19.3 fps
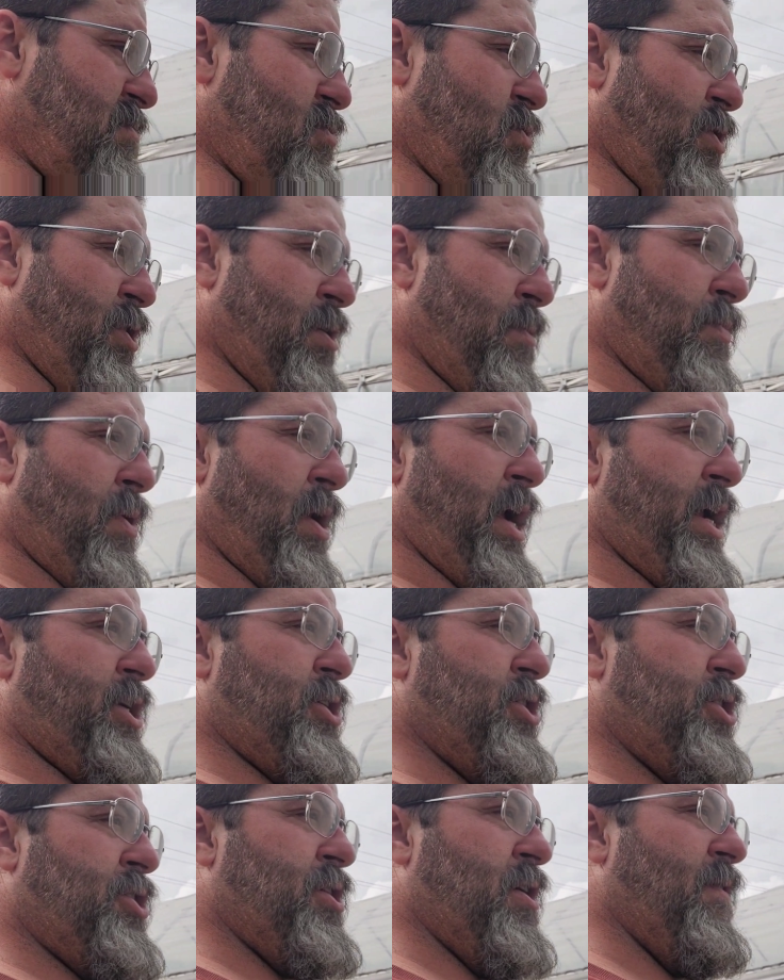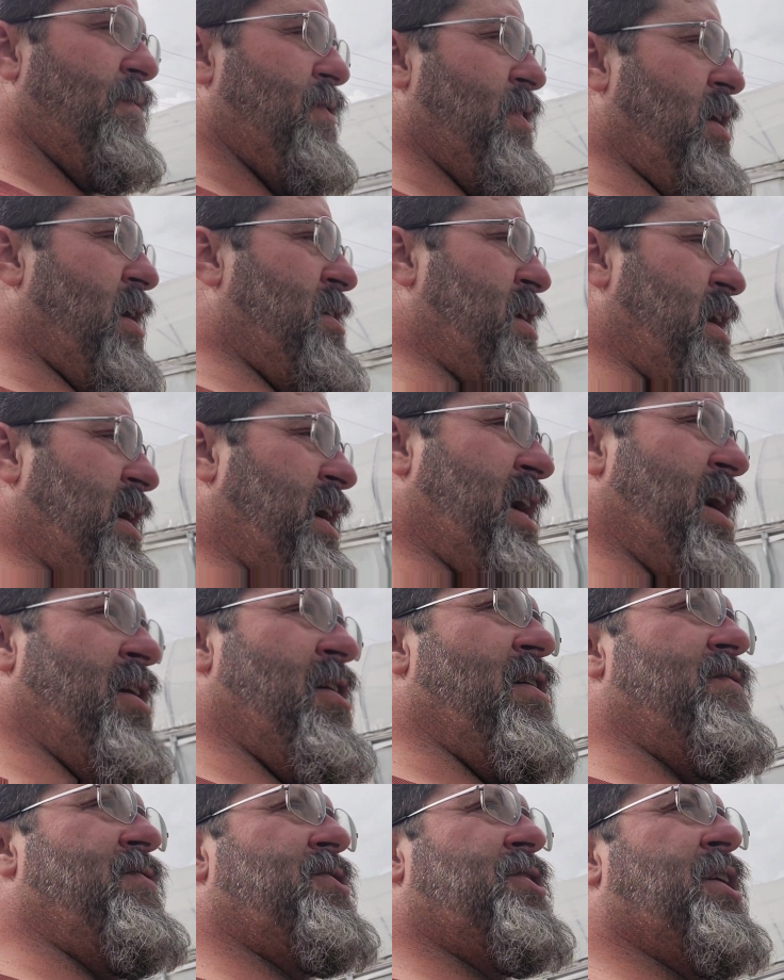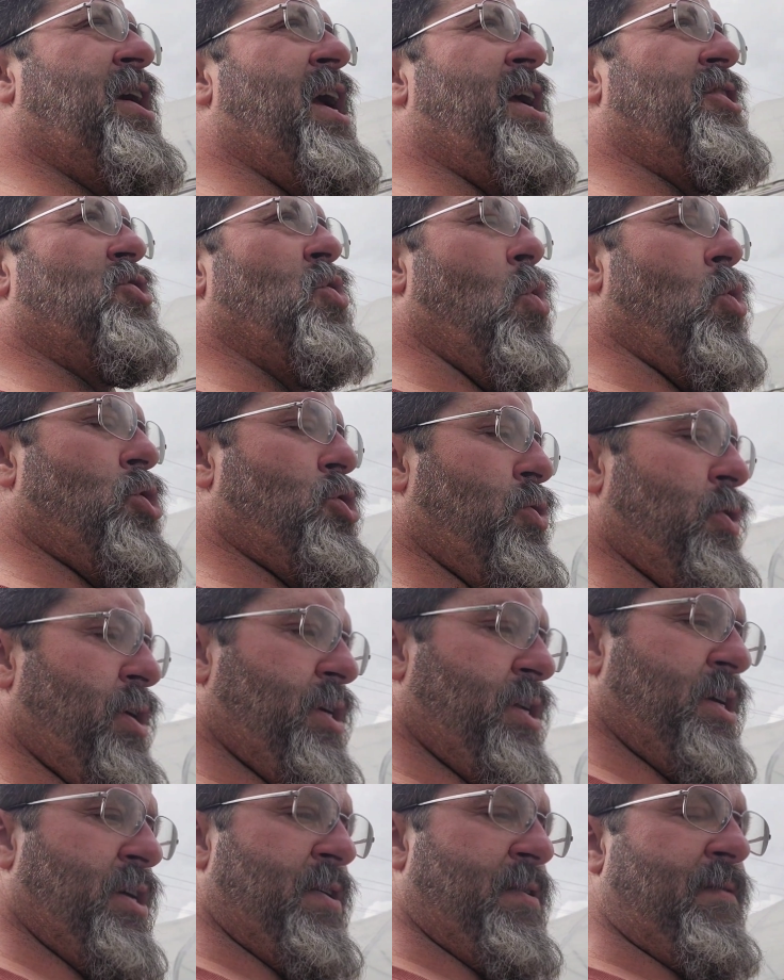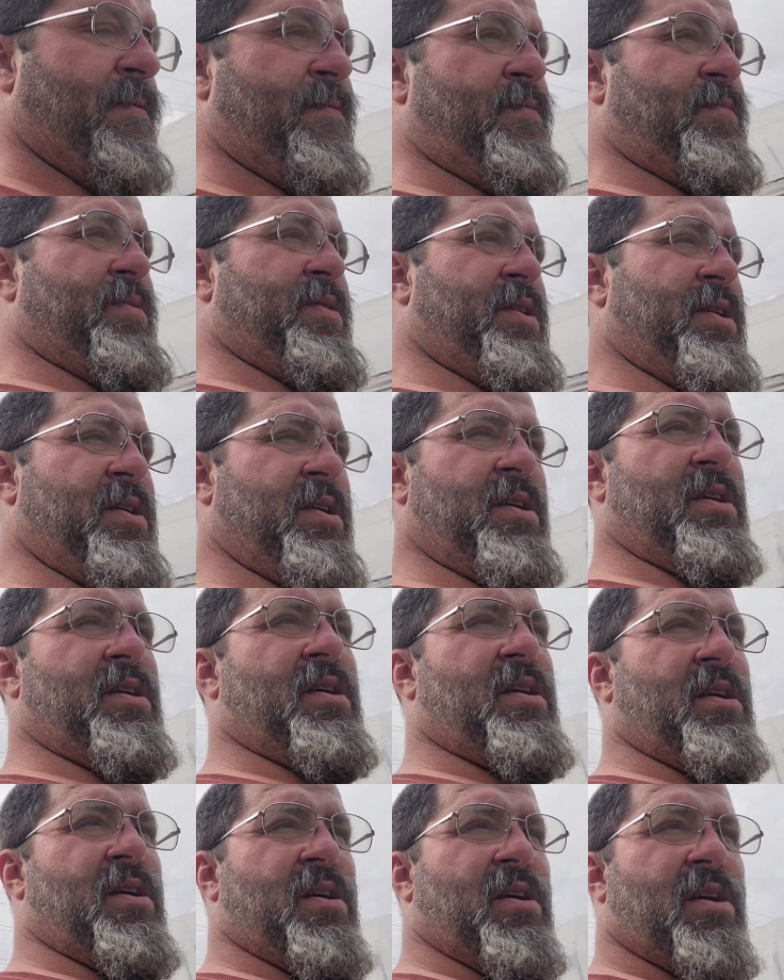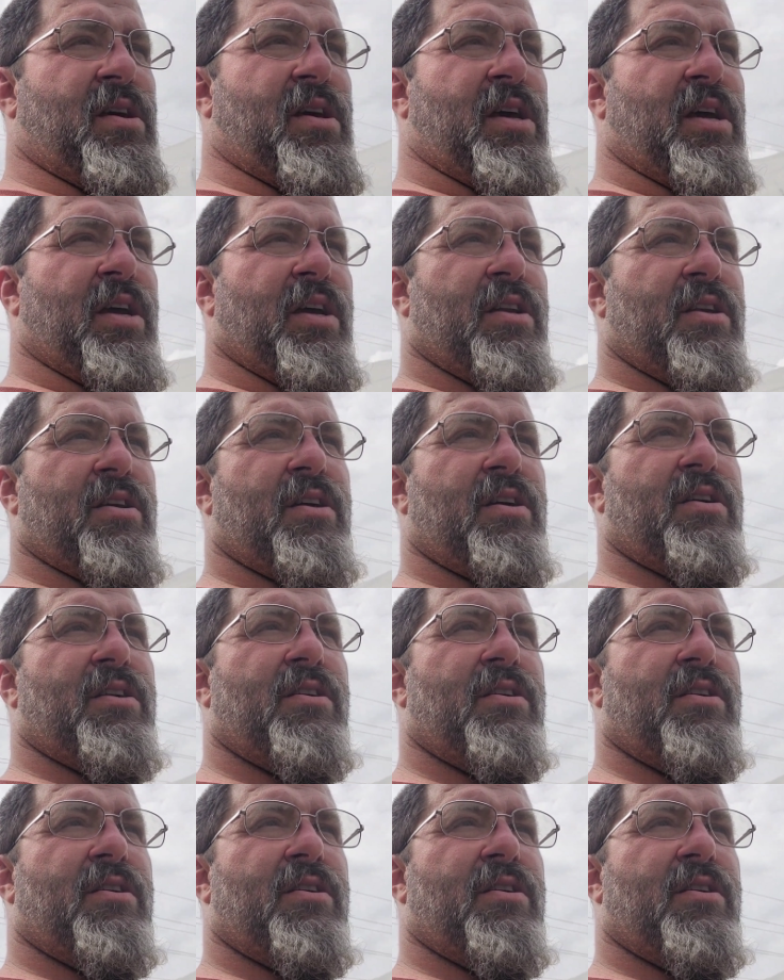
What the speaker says: When you plant your stuff, you got to take care of it. You can't torture it. And